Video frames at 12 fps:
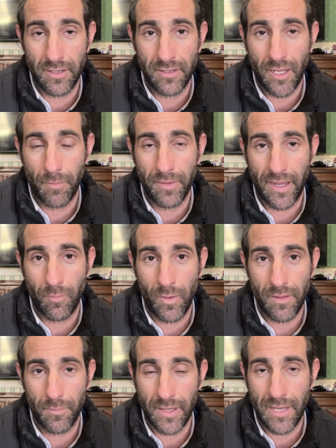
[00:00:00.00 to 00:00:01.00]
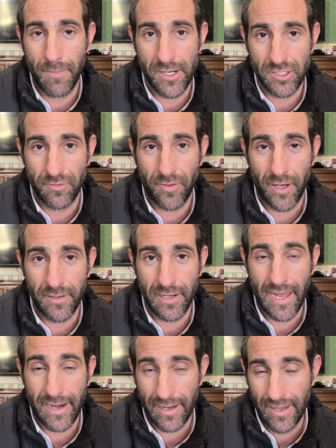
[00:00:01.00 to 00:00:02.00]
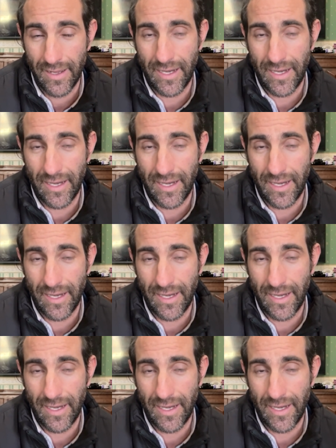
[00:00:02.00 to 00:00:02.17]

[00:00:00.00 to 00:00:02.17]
didn't come down with her, but he managed to find a leg.